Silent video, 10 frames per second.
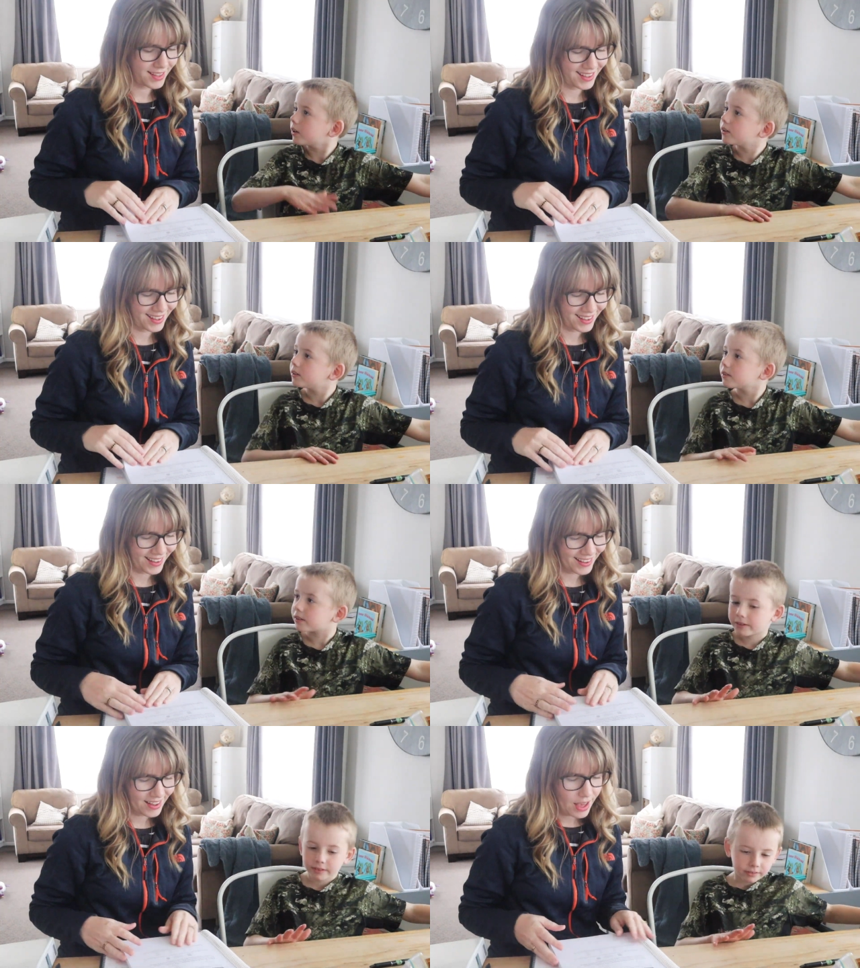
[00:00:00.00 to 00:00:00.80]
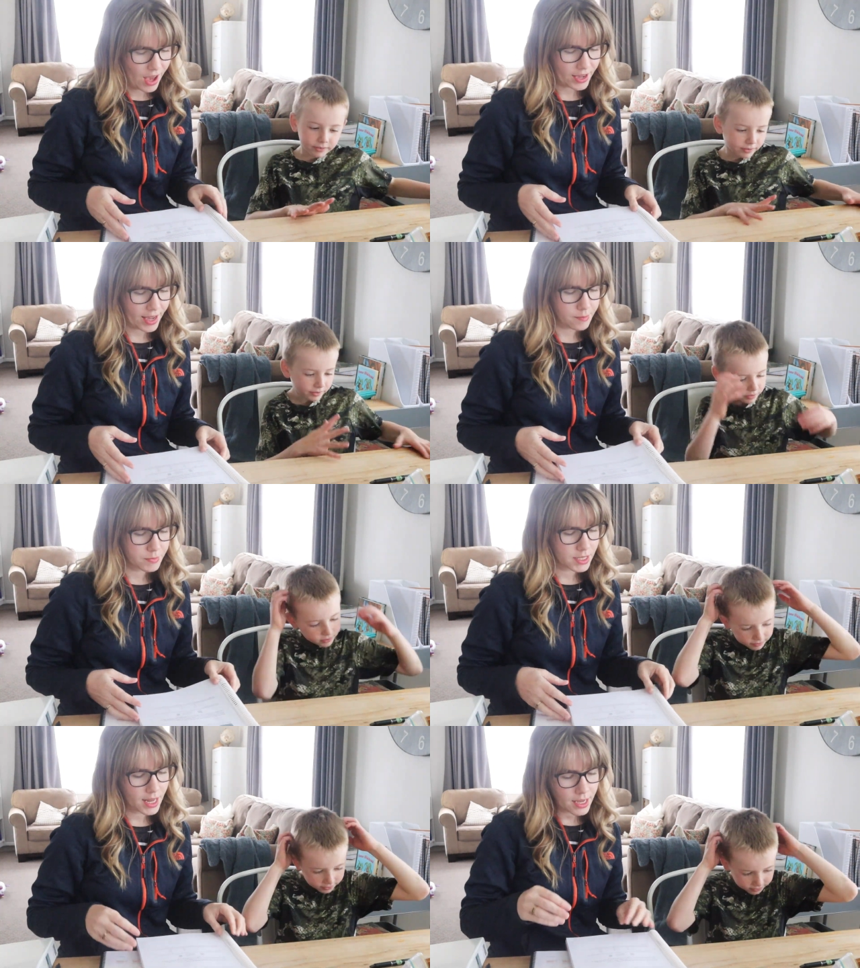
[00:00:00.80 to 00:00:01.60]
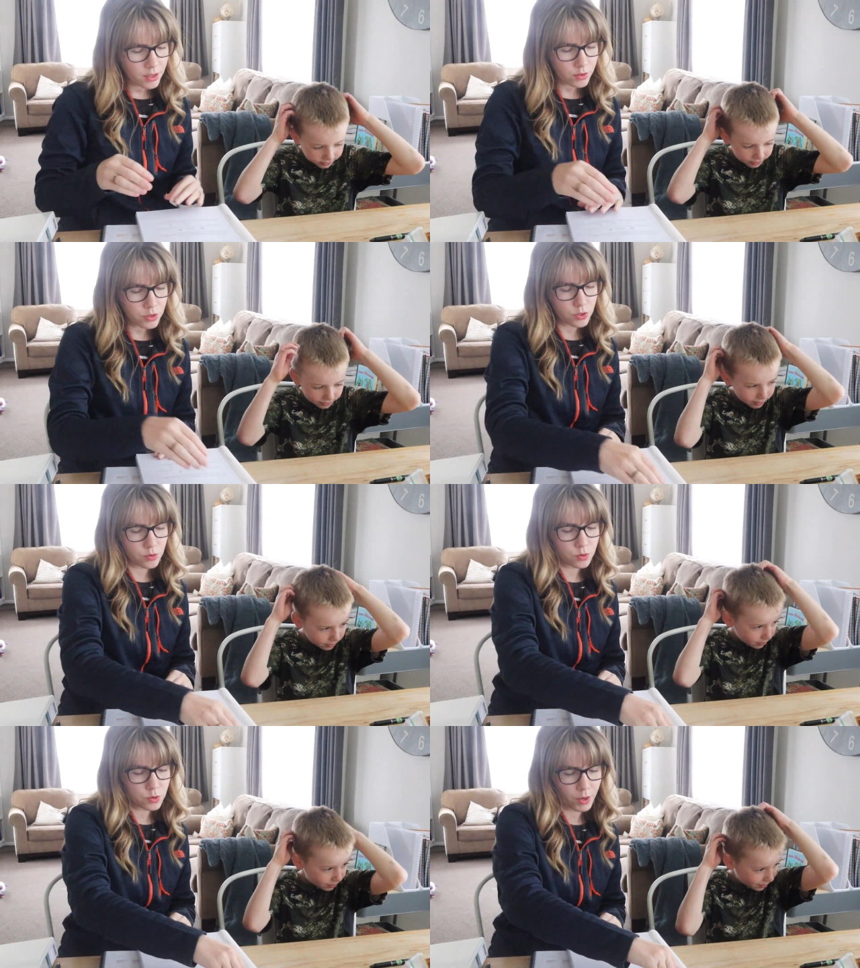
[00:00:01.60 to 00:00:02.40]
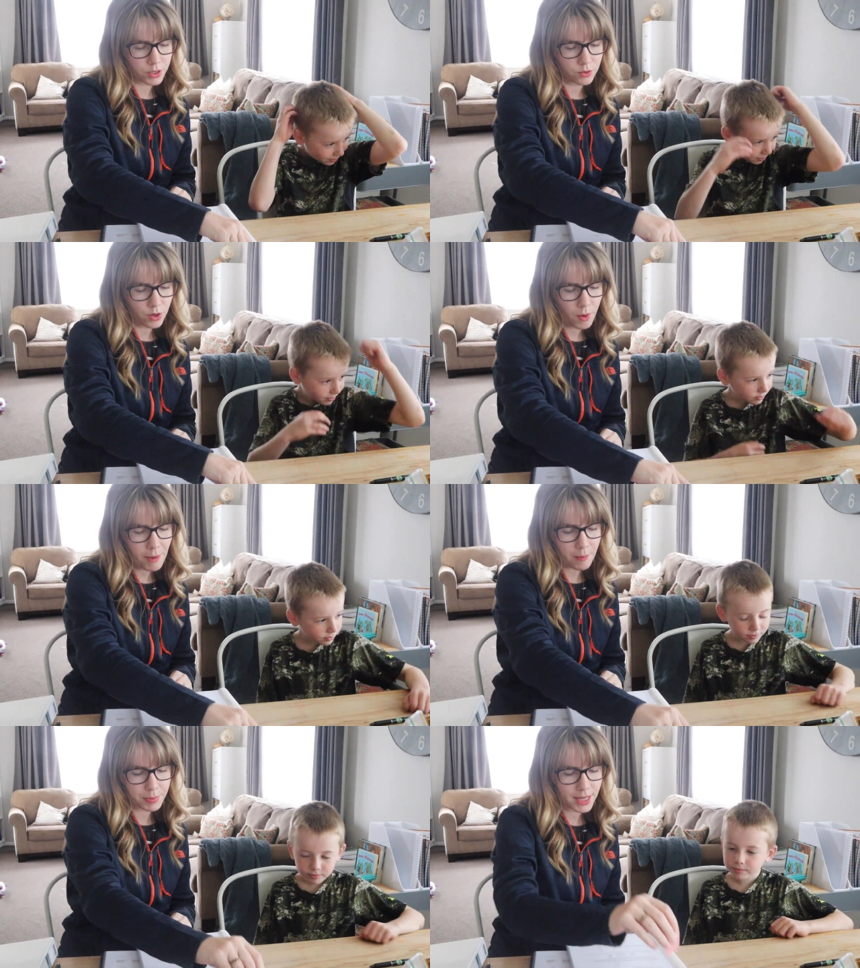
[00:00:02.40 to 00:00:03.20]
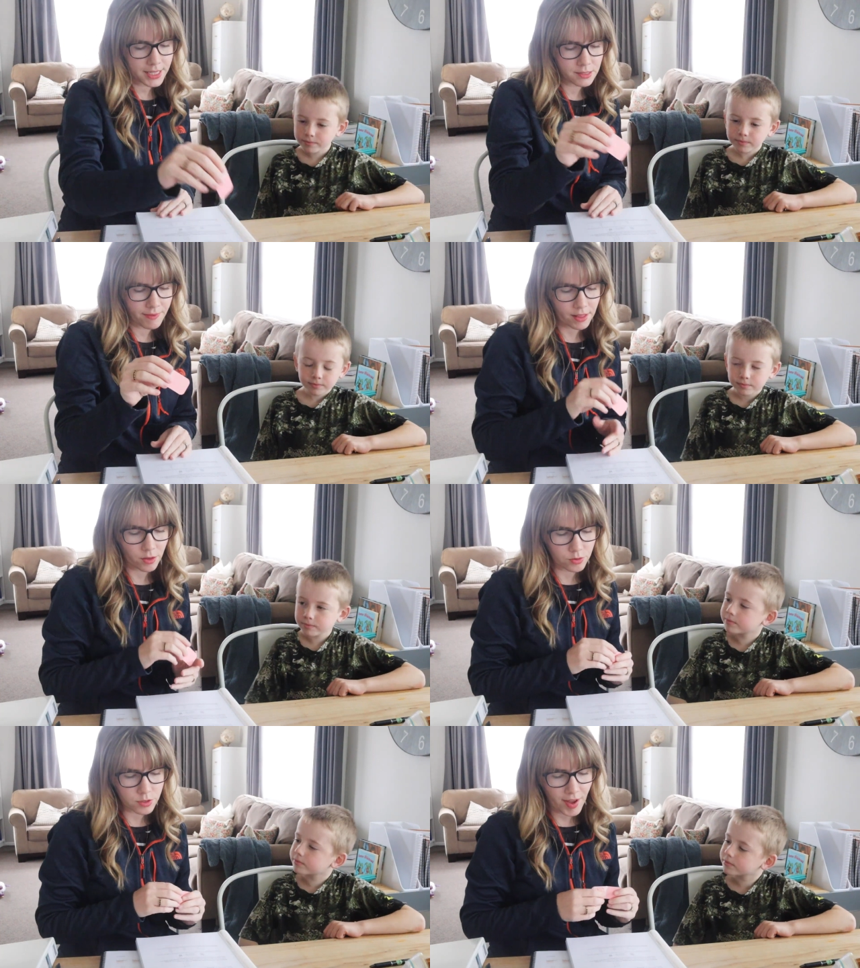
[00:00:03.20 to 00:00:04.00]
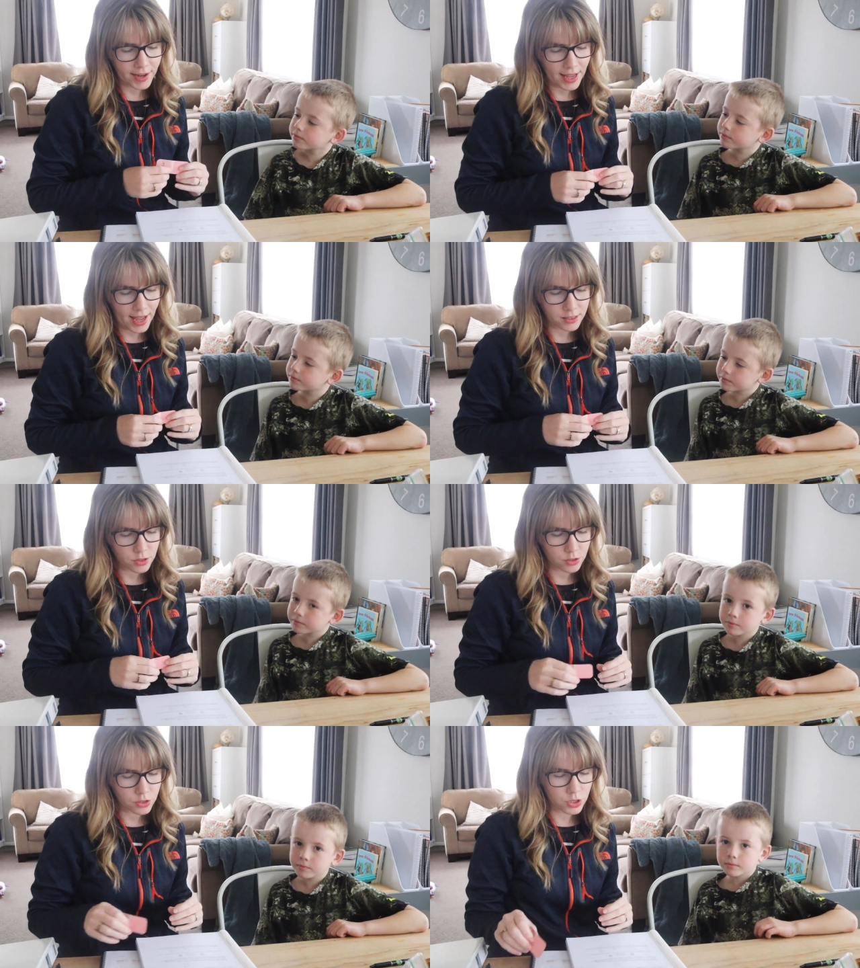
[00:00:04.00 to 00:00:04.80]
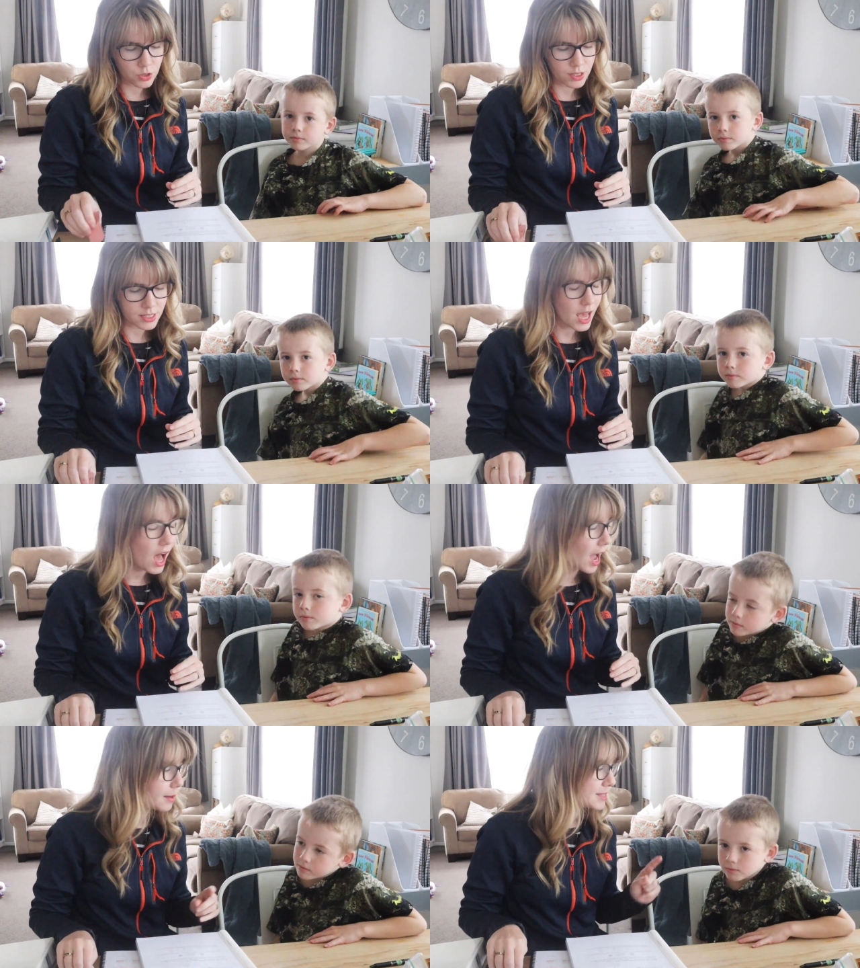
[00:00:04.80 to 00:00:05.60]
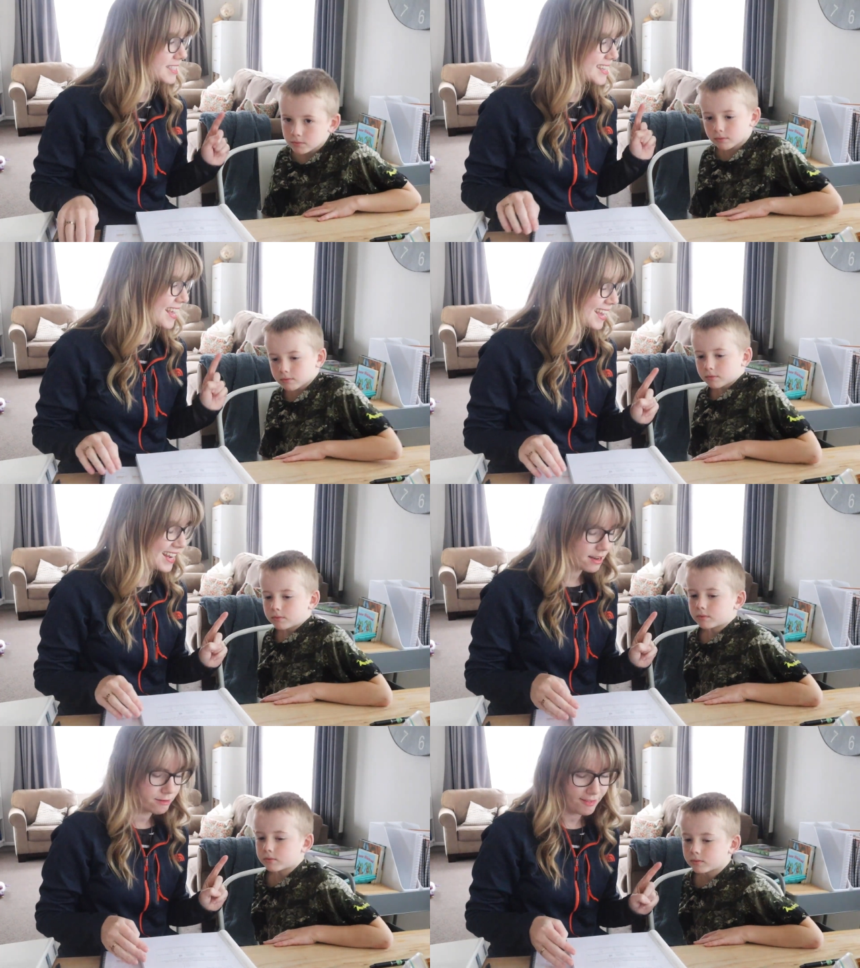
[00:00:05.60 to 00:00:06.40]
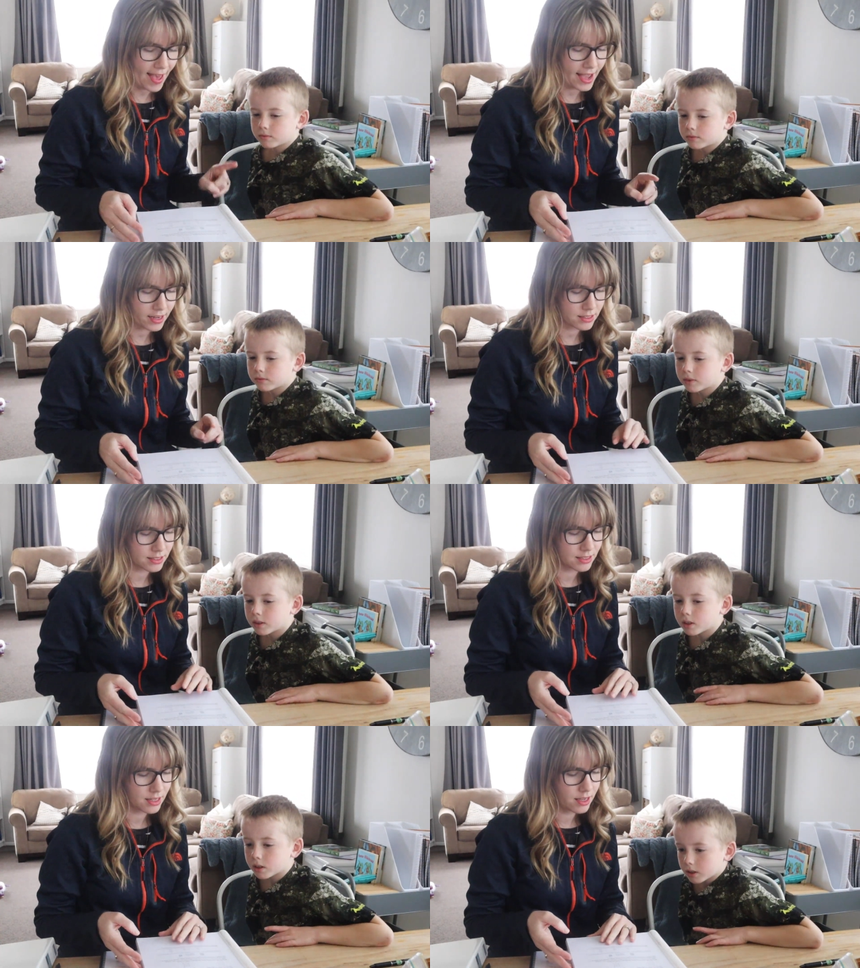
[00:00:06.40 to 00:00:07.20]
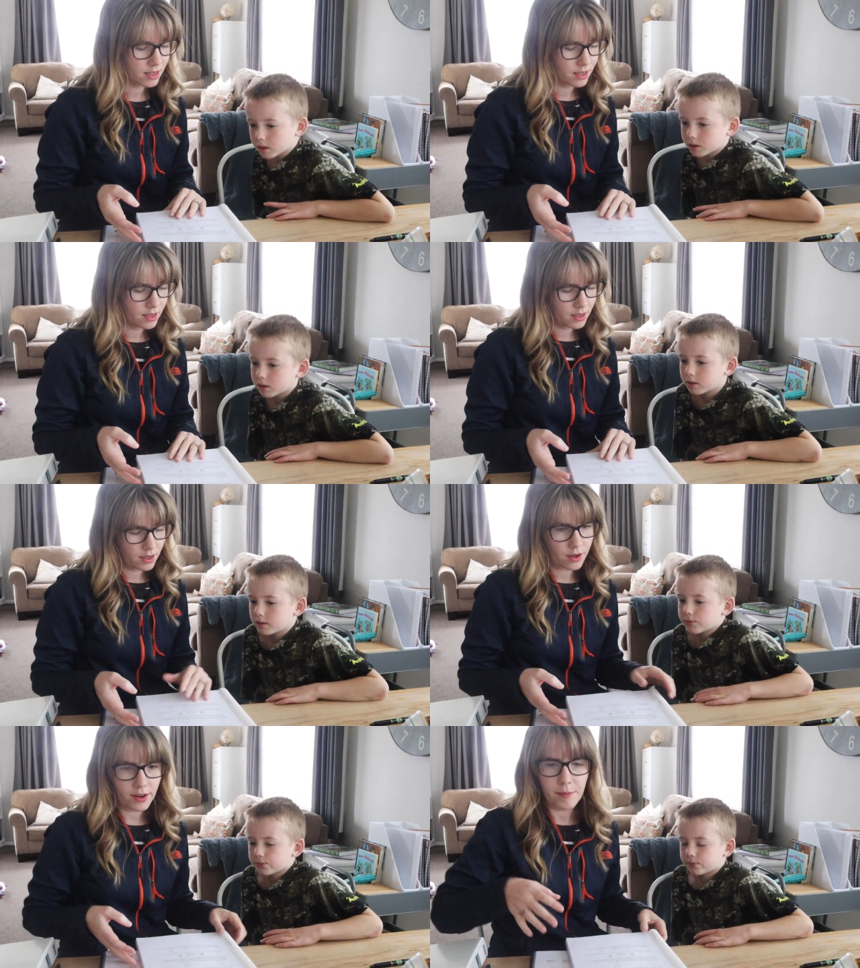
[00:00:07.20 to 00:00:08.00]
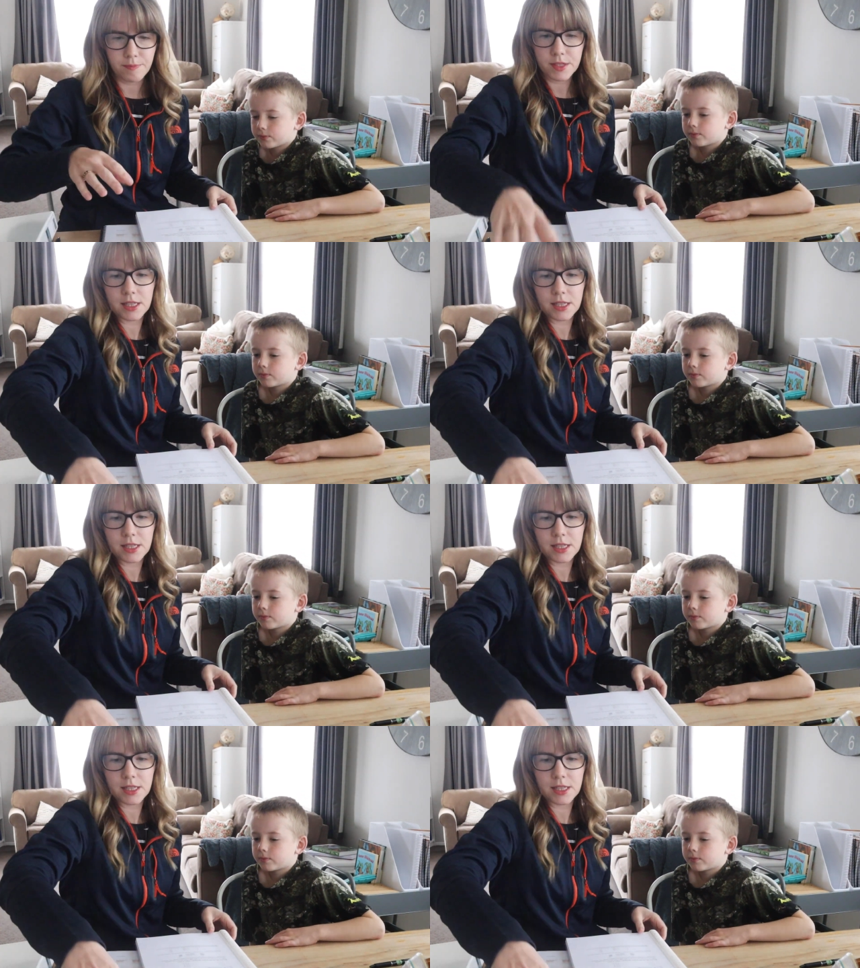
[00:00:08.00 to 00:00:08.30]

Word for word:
Speaker 1: Yeah. Okay, today you'll use what you know about place value to find answers to the times 10 facts. Okay,